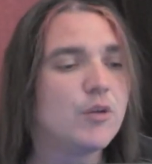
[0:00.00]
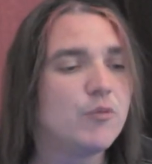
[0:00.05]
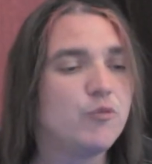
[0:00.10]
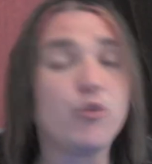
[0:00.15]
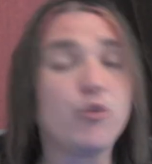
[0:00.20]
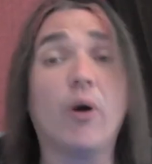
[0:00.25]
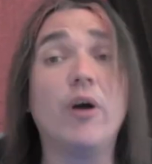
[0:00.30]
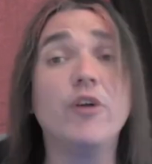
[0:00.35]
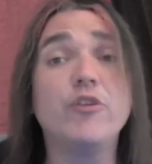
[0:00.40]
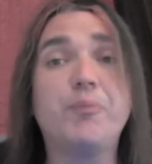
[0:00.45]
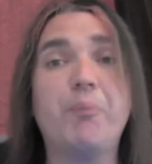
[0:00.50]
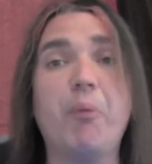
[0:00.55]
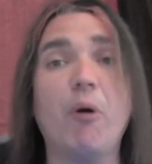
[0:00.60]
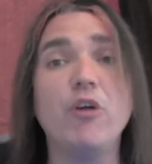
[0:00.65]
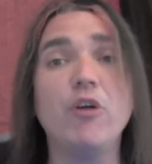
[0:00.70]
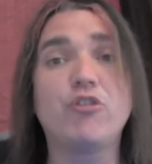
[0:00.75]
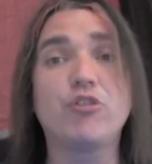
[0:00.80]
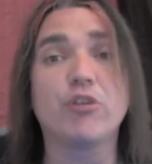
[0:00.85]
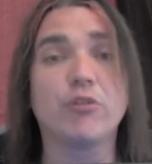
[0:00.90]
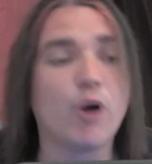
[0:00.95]
George
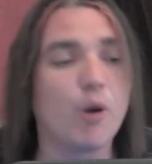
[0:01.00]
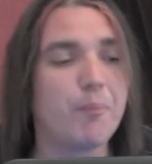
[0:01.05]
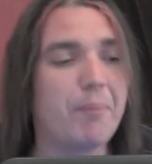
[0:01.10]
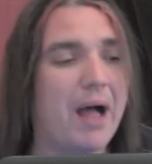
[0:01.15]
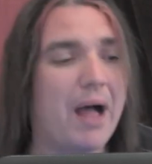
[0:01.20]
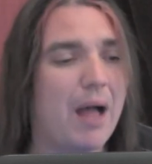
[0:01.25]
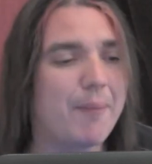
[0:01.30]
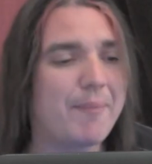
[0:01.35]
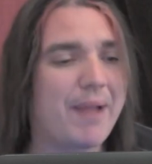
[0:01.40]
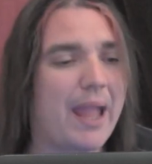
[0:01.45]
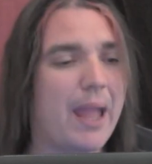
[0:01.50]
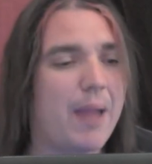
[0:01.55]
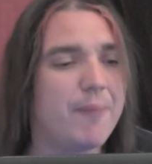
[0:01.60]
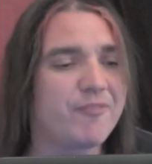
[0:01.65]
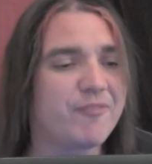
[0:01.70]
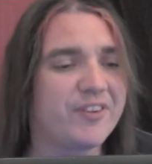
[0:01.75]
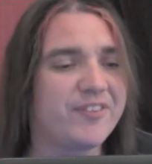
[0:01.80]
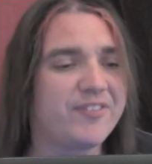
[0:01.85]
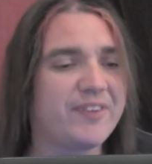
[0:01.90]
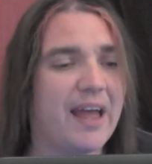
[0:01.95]
Bush or Obama
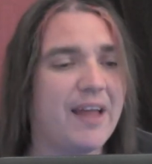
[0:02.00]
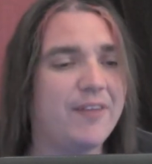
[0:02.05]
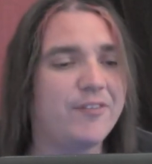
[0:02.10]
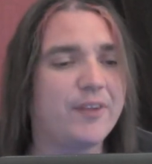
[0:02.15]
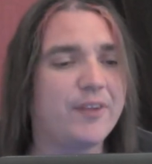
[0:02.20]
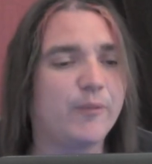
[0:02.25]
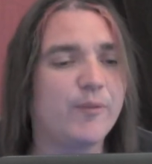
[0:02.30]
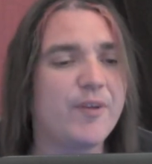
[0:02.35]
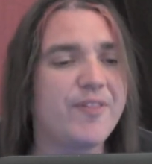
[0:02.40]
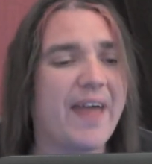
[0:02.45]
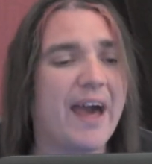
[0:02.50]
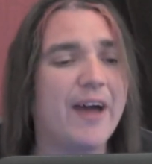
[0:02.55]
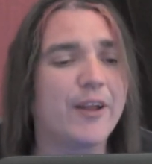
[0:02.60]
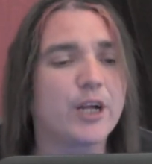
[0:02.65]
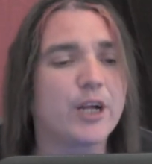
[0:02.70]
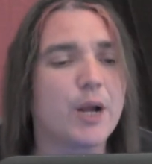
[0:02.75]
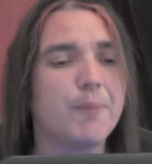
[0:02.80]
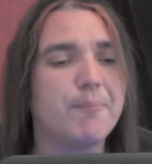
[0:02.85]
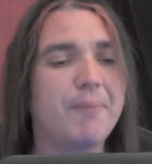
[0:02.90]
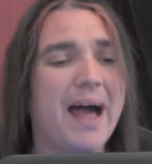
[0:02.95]
emphasized that without a
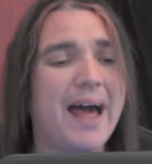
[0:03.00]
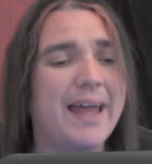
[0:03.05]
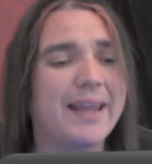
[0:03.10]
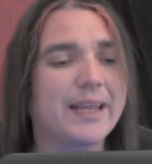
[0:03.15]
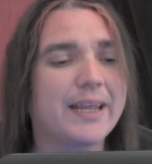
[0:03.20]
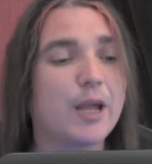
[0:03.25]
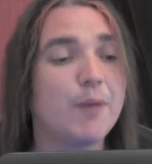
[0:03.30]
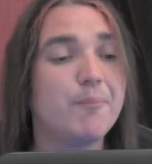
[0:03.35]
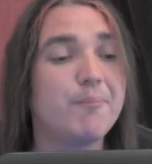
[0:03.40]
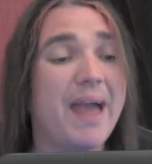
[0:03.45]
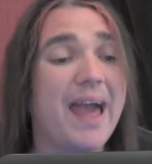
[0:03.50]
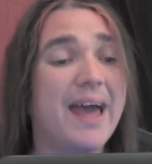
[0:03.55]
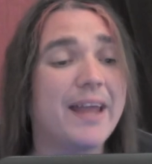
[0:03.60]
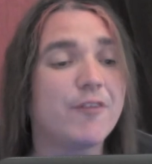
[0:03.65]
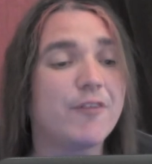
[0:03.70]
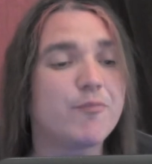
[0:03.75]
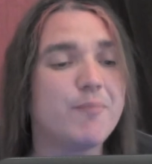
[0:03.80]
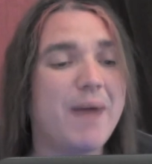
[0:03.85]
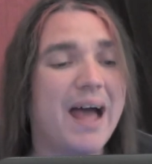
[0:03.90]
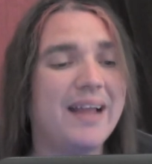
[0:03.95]

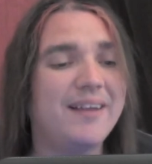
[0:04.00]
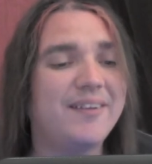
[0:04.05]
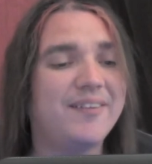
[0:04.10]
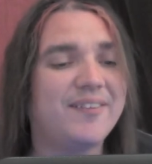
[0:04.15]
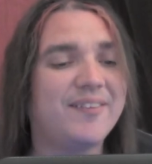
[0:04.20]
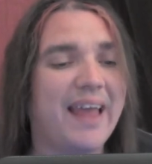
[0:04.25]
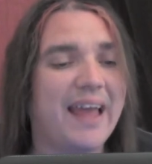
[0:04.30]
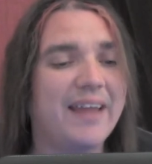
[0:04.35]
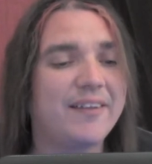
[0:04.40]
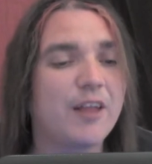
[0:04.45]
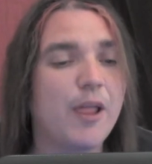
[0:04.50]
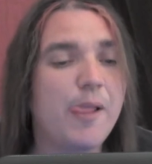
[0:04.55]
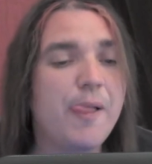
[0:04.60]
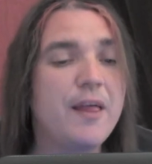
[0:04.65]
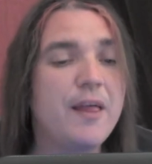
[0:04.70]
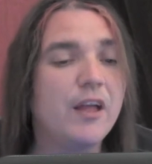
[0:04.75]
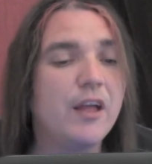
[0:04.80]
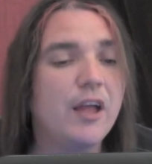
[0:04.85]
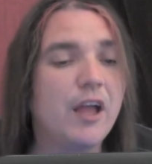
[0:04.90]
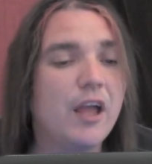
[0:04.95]
combative mindset,
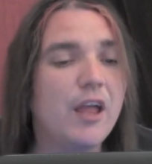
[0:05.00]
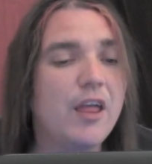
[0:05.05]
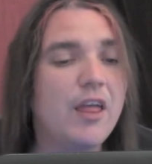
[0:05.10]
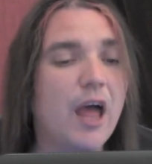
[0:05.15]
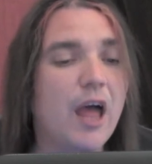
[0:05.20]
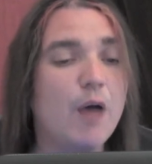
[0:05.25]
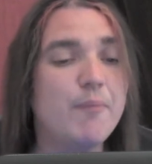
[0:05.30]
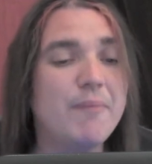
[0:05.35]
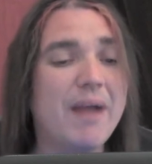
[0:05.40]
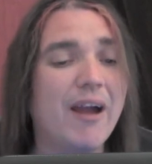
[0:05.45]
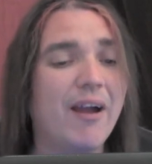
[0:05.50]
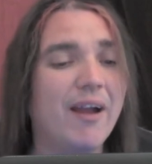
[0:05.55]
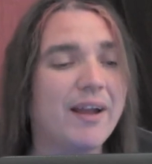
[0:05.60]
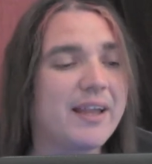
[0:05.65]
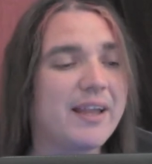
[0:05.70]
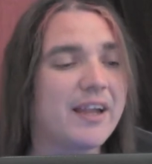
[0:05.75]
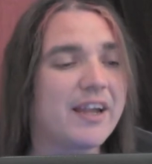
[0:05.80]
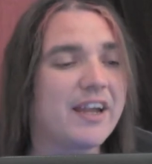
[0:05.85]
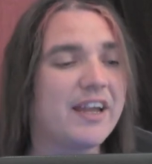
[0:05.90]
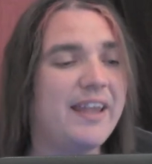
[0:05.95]

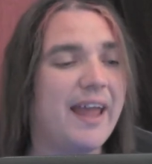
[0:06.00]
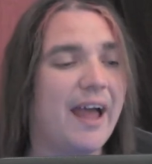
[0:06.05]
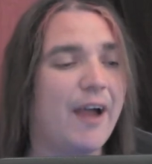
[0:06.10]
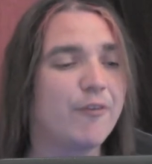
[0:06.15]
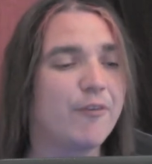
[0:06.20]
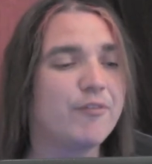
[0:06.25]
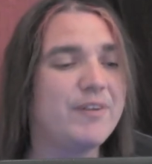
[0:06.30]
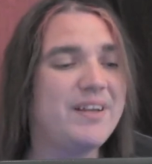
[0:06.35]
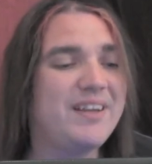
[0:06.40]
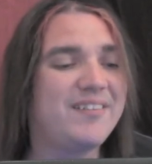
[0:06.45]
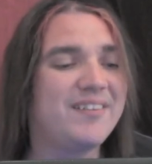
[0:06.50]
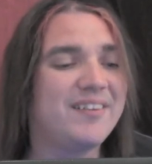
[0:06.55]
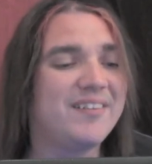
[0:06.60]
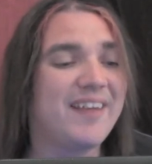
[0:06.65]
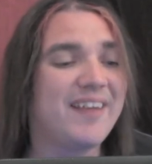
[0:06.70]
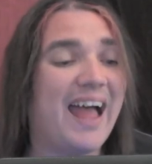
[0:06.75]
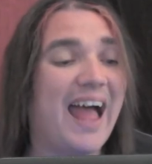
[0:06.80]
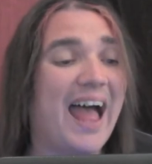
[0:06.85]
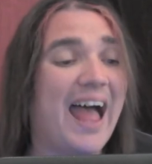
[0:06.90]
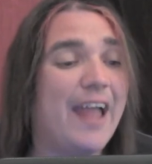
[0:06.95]
America cannot reach its
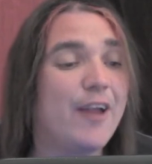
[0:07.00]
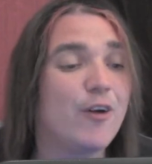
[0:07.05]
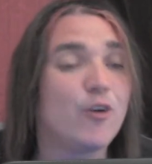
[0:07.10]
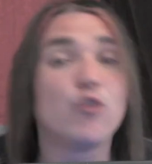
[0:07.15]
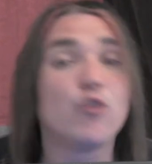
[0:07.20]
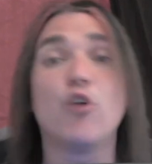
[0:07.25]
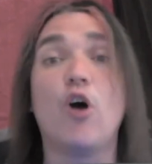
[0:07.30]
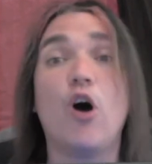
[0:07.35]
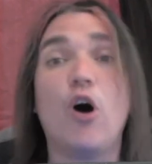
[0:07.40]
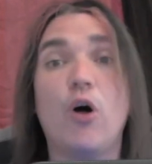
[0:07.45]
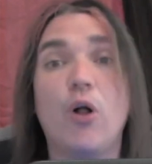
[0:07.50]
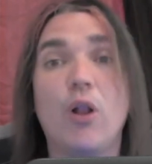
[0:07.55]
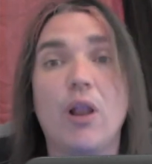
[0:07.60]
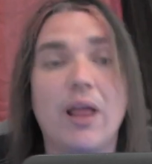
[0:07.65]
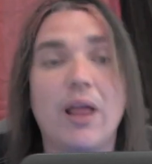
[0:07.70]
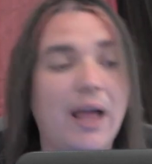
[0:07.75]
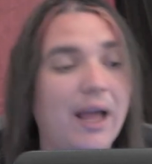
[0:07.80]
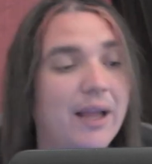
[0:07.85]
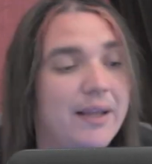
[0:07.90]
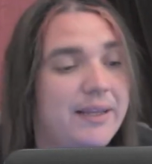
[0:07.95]
higher role
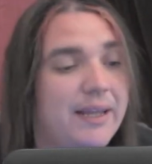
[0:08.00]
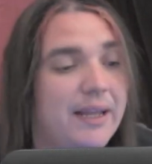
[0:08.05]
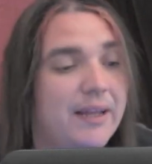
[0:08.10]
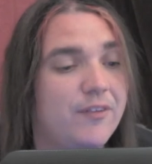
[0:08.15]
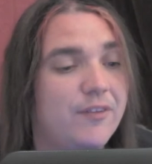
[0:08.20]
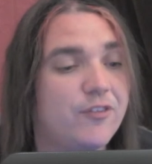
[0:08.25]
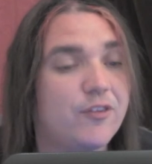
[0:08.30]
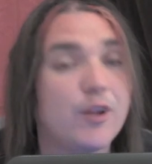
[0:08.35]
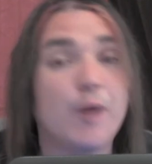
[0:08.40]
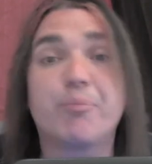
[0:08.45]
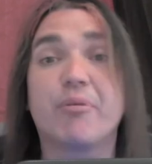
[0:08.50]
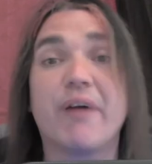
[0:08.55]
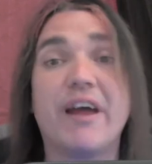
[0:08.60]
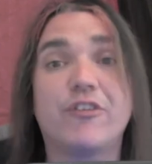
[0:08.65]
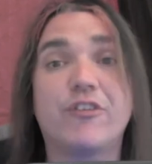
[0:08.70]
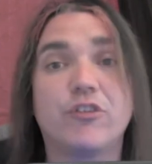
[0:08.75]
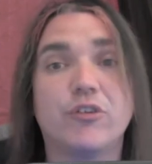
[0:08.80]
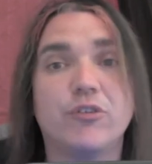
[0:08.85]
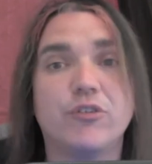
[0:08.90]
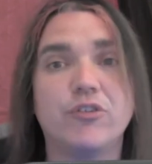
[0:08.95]
against
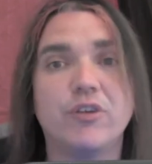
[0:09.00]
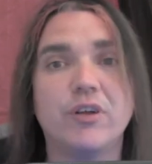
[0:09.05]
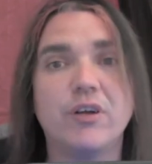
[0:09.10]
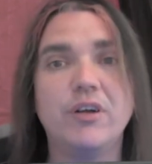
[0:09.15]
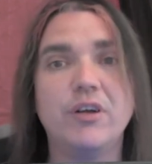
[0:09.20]
oppressors?